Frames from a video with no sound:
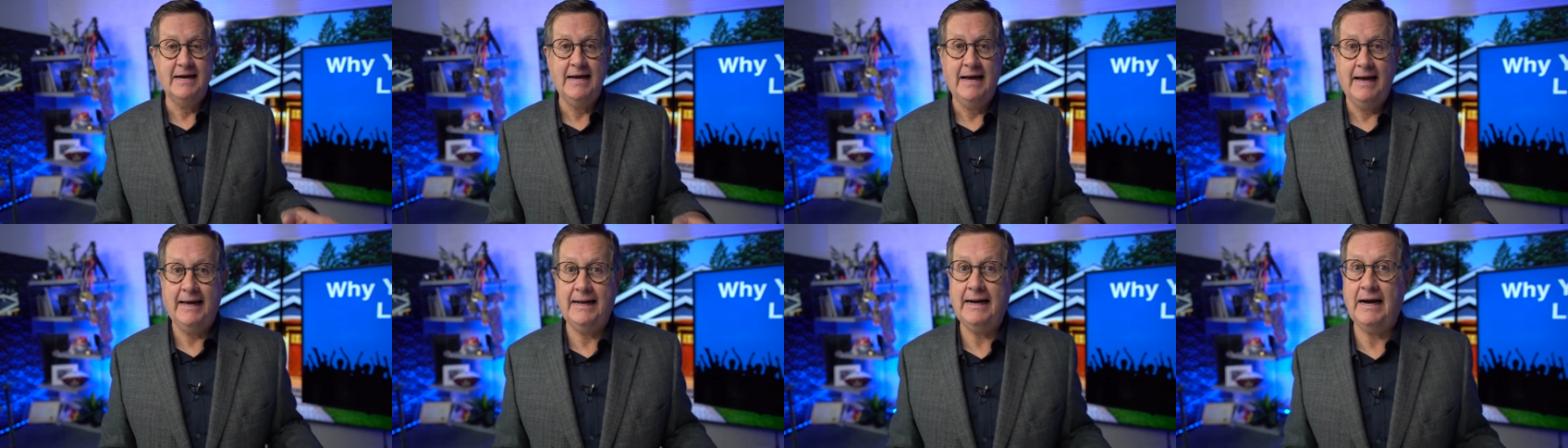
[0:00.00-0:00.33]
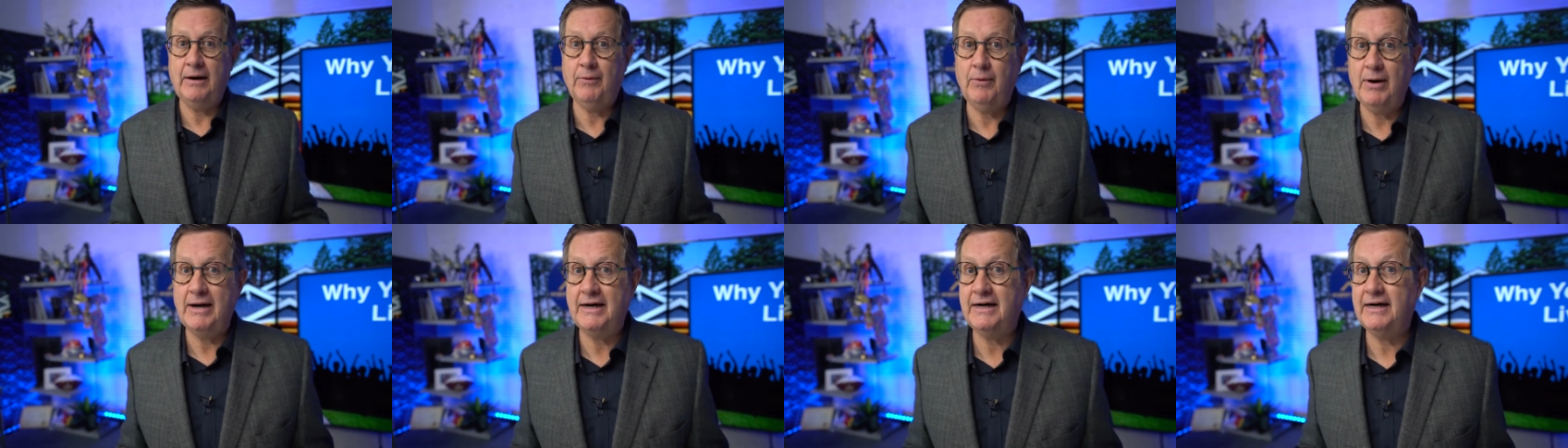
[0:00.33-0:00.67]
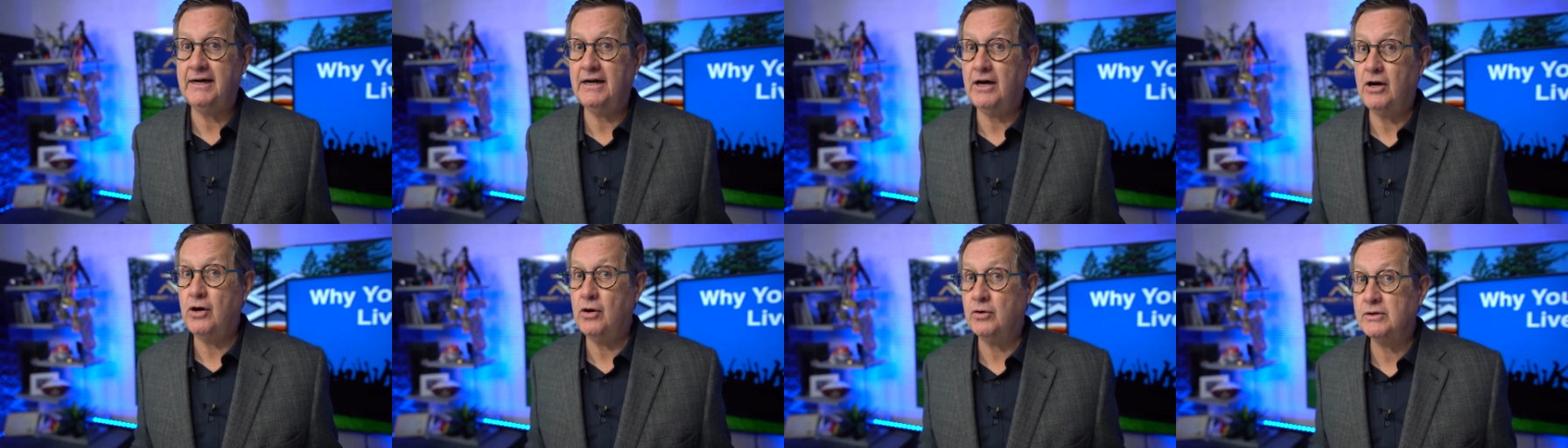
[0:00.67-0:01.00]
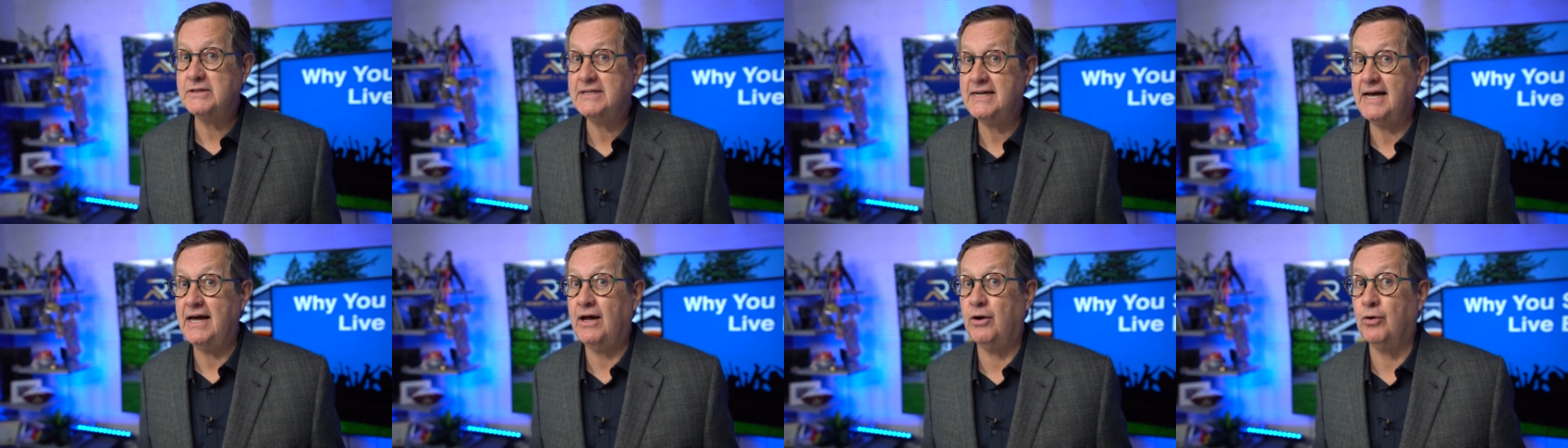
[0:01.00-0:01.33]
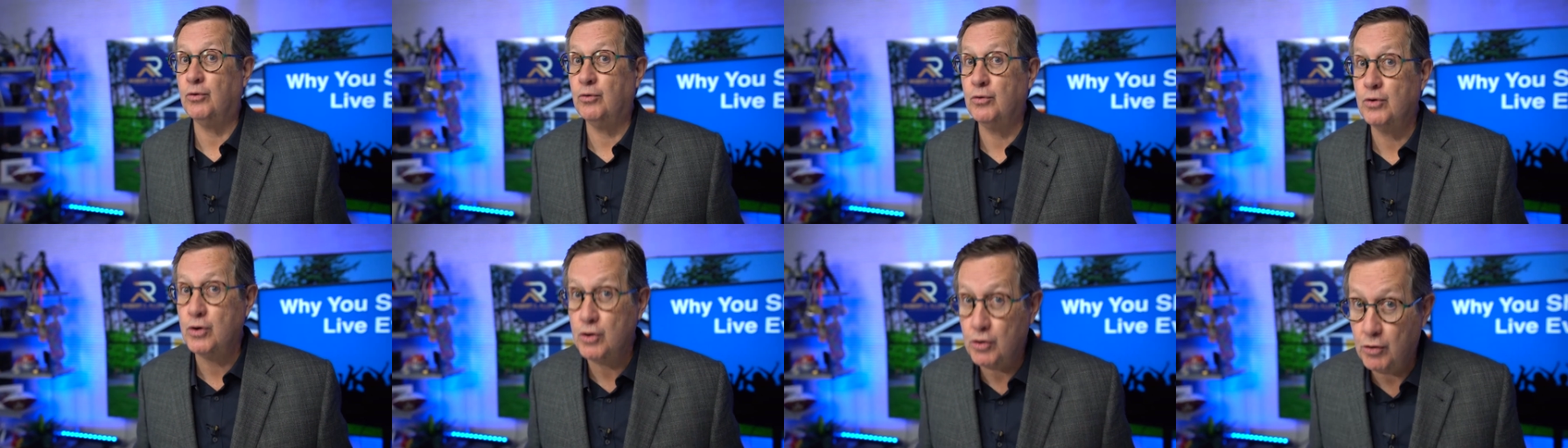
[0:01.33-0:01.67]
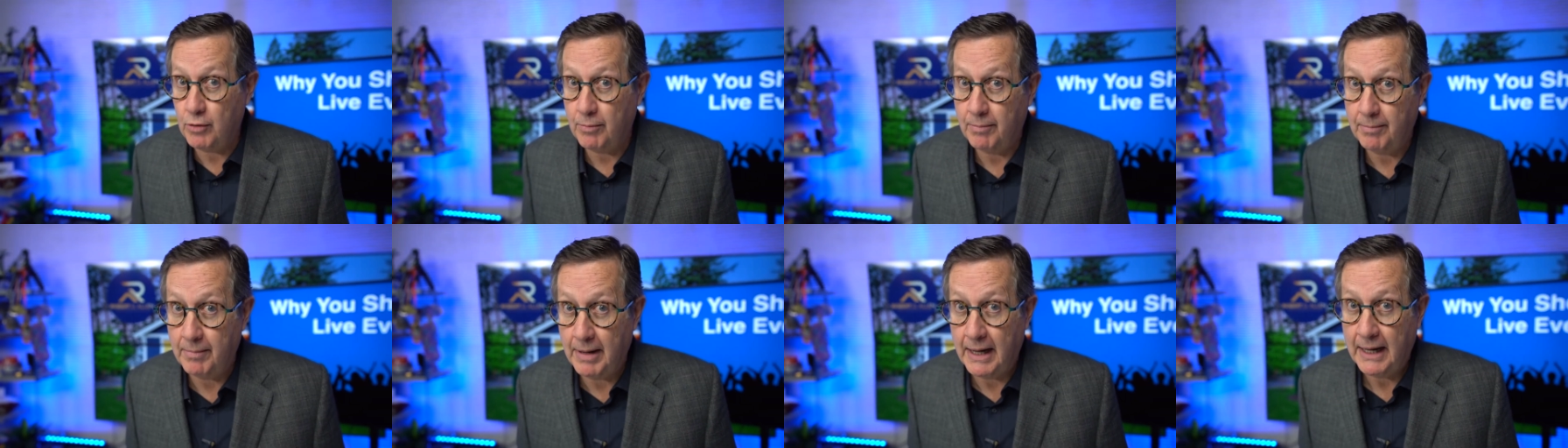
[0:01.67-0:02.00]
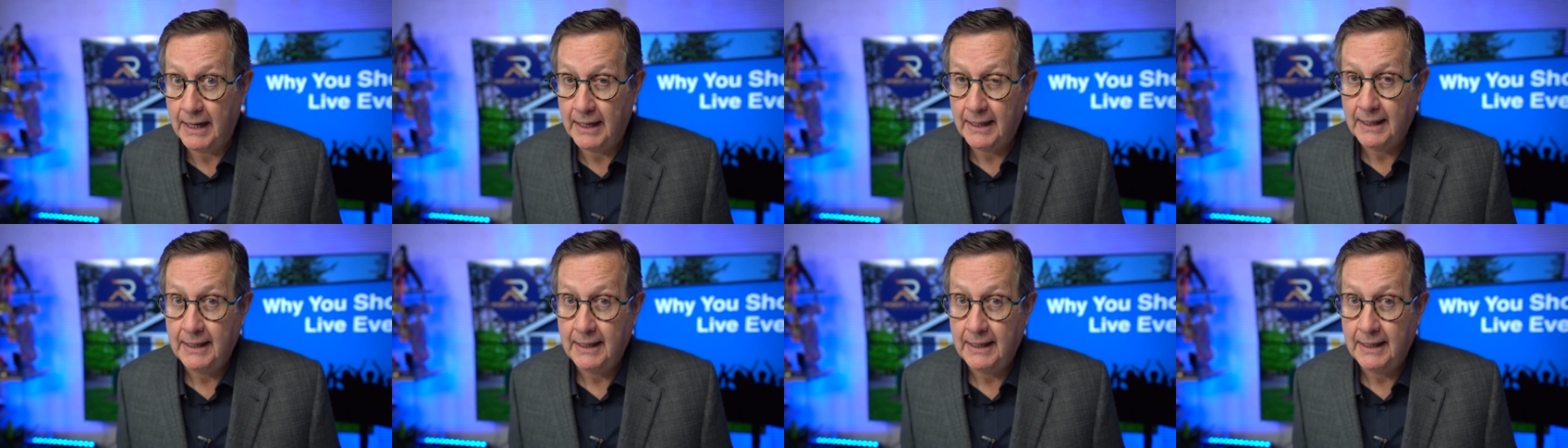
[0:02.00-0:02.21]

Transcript: And I rented a hotel room,